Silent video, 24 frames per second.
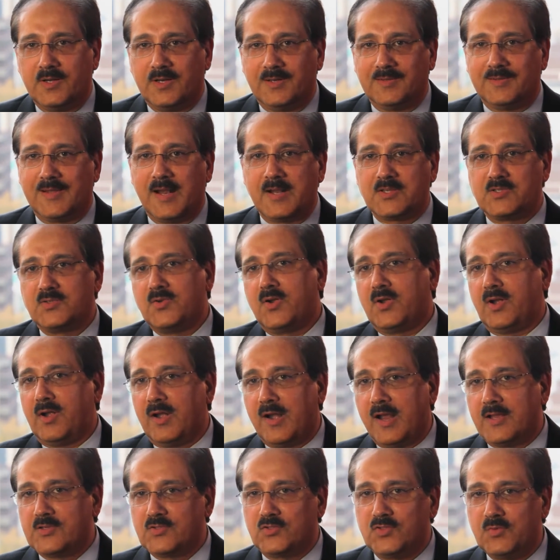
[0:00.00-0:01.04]
That's not
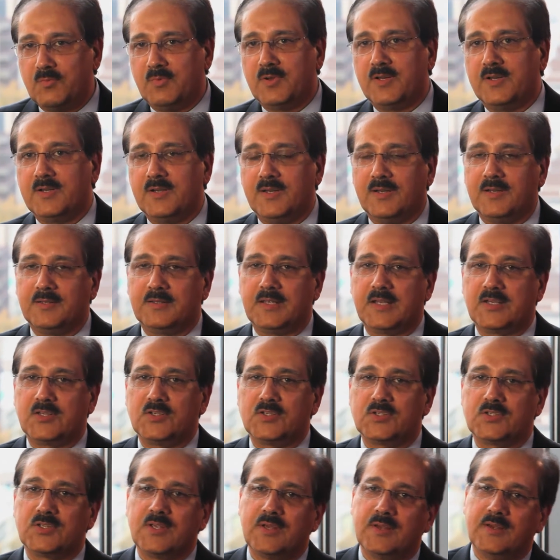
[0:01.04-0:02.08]
classroom learning, that is
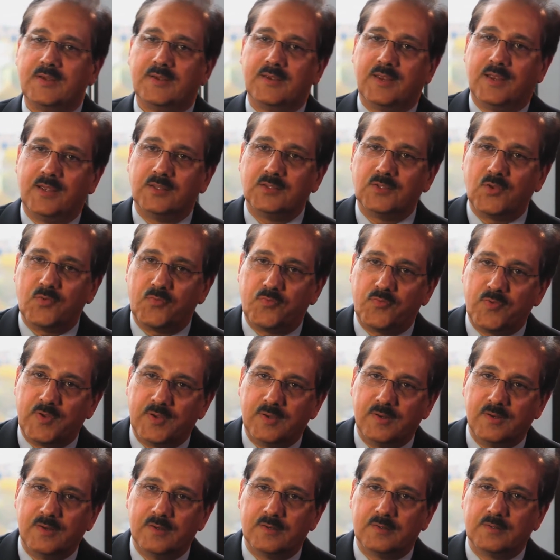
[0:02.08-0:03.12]
in the
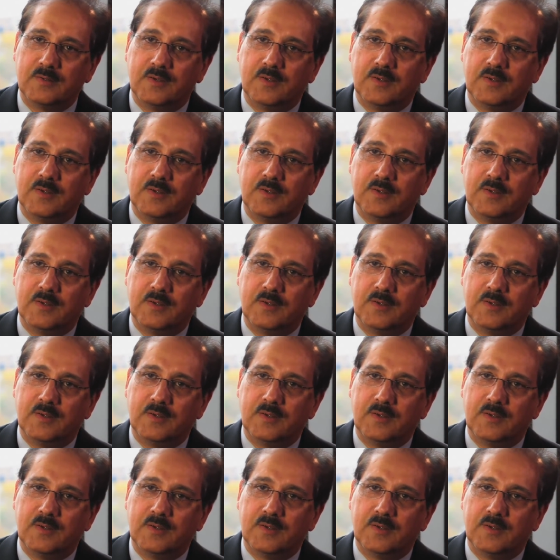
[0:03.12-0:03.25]
field.